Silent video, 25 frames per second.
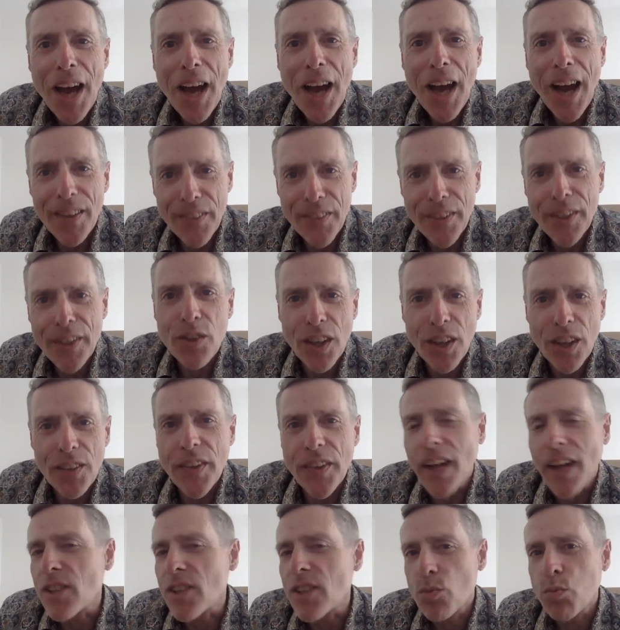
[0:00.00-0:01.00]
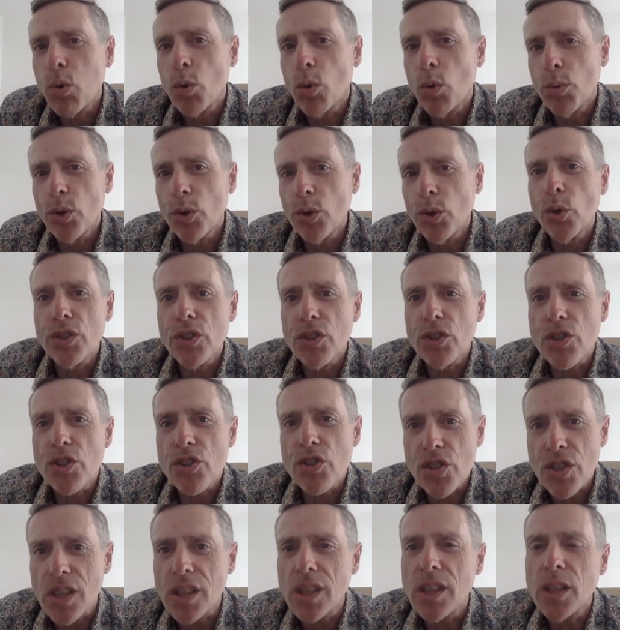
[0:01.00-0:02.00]
I think that's what we're going to
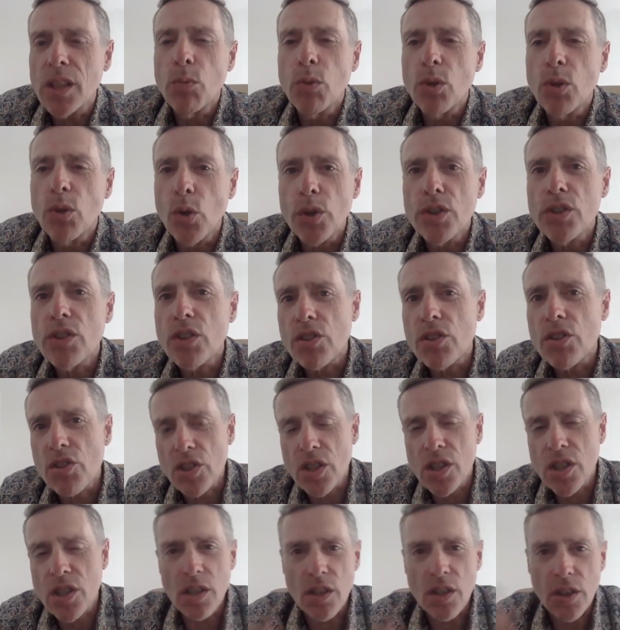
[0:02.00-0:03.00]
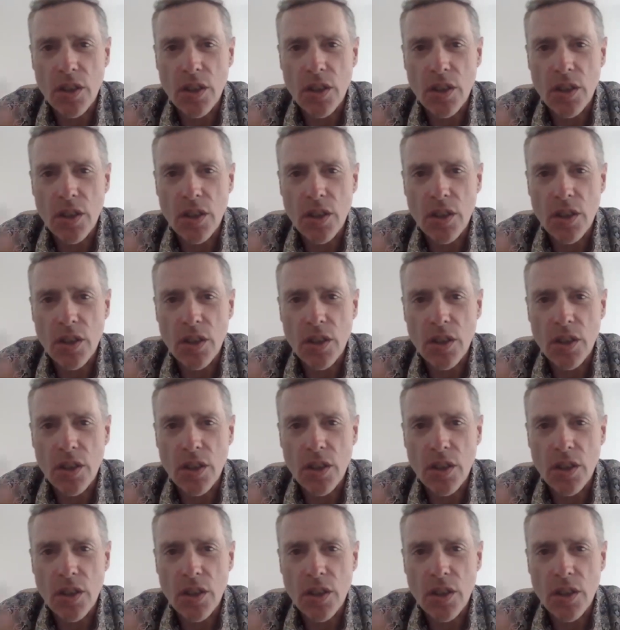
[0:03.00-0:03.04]
see. We're going to see